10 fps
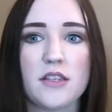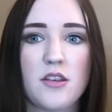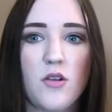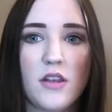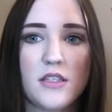Like
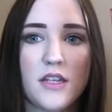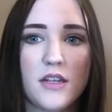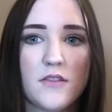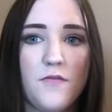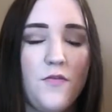you can see,
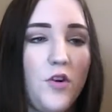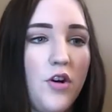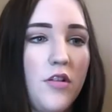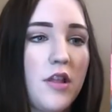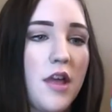it's
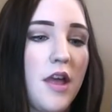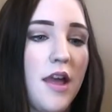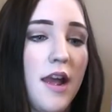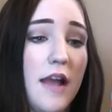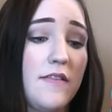full.
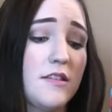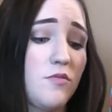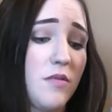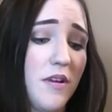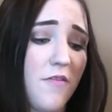And this is
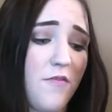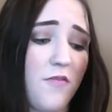one of my